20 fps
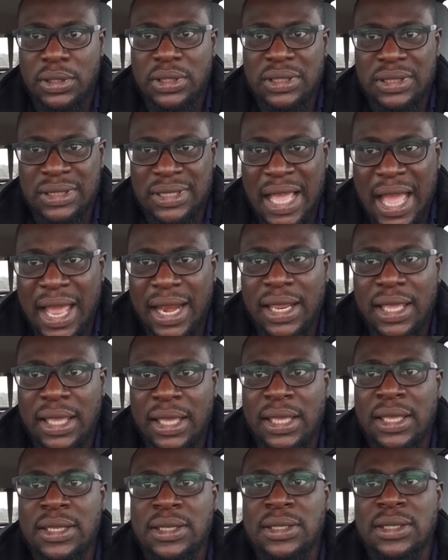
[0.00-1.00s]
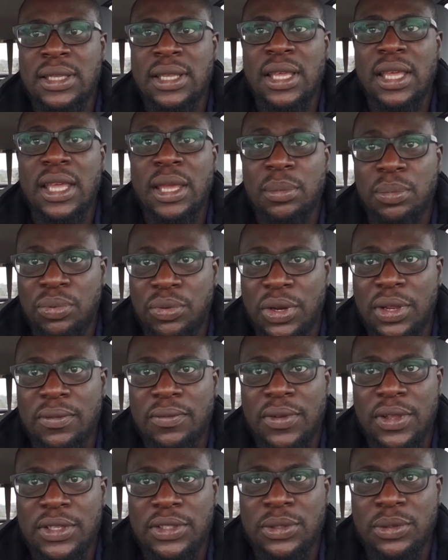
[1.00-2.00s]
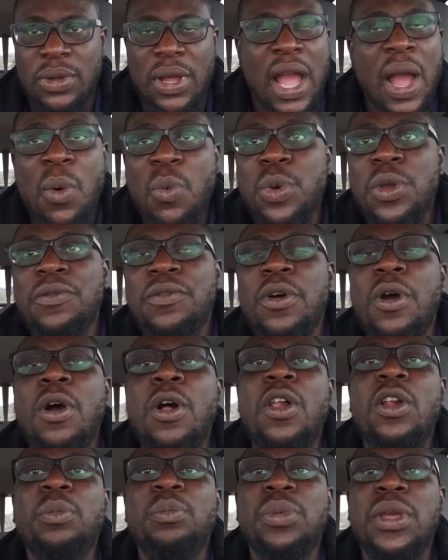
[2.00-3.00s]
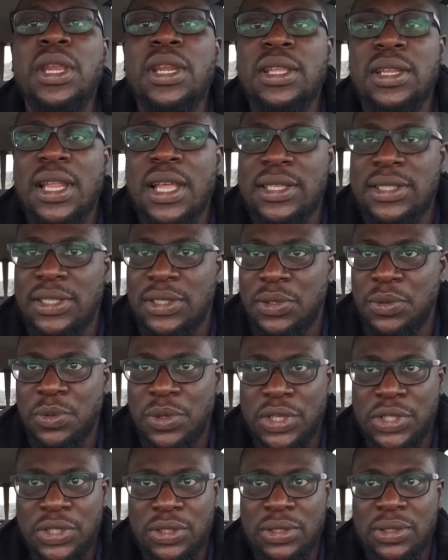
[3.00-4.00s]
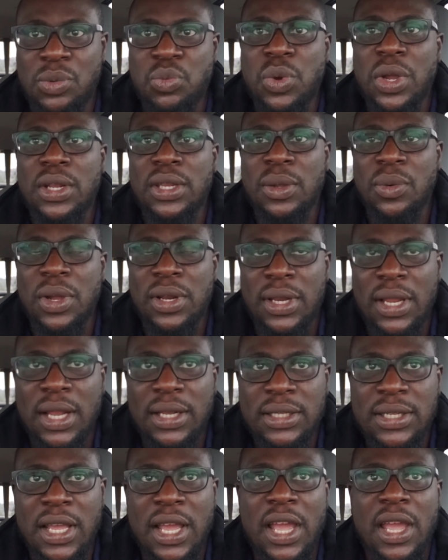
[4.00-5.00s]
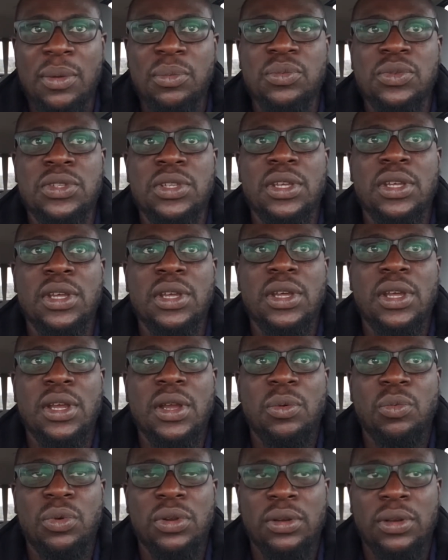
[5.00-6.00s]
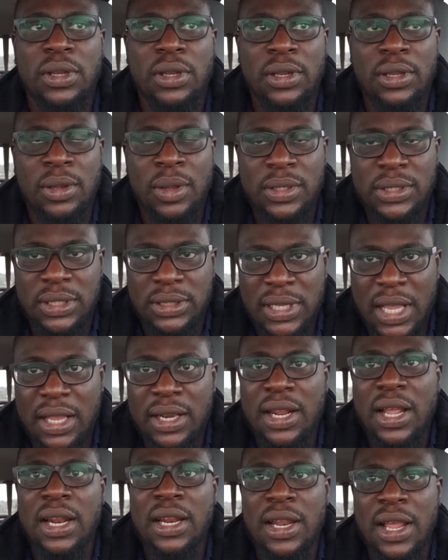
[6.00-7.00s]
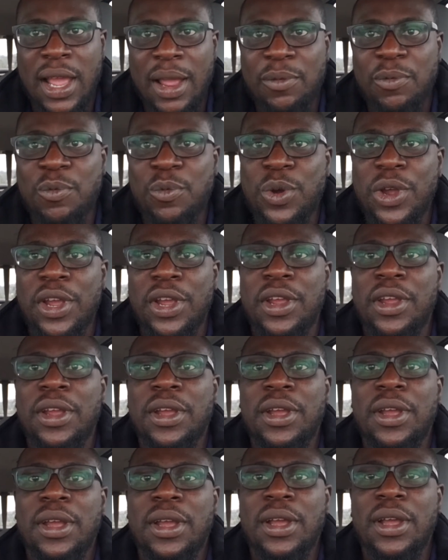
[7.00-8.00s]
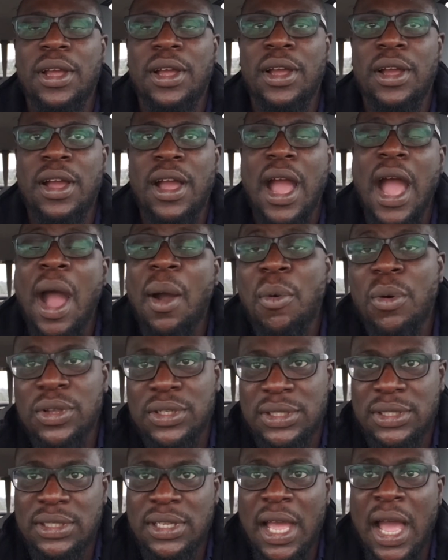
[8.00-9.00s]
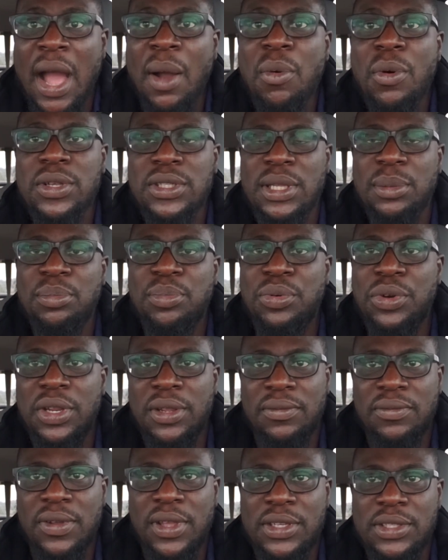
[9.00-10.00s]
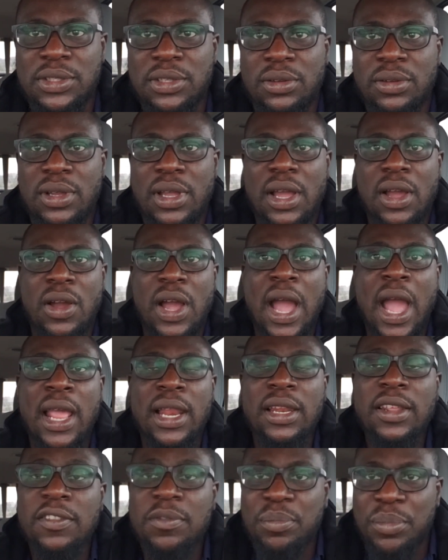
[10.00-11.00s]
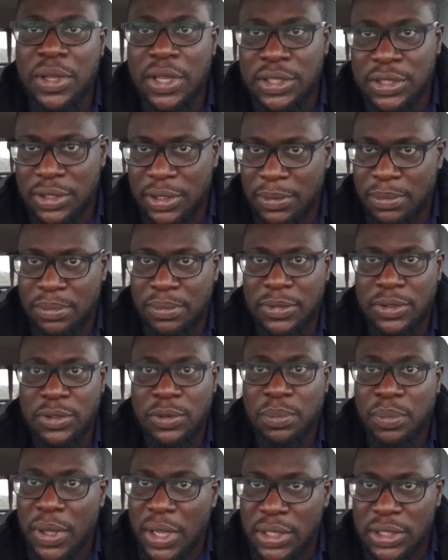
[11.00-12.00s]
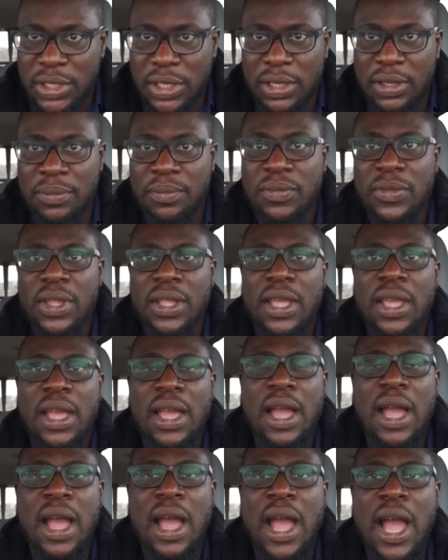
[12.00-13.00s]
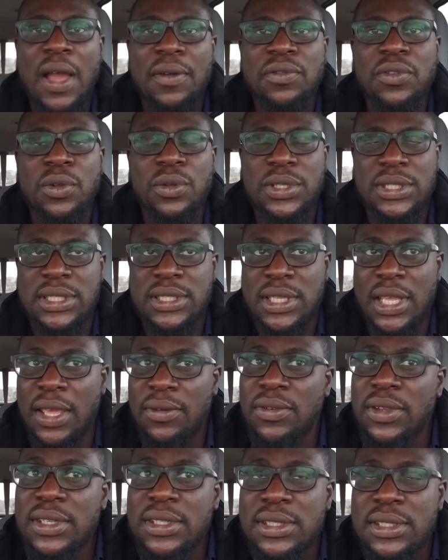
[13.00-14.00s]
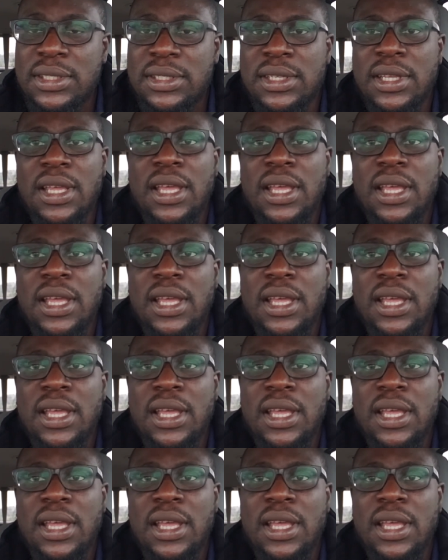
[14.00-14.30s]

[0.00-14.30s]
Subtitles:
That is a pre-investor. And we've all been in that situation. There are times, there was a time in our life where I was a pre-investor. I live paycheck to paycheck. I have no savings.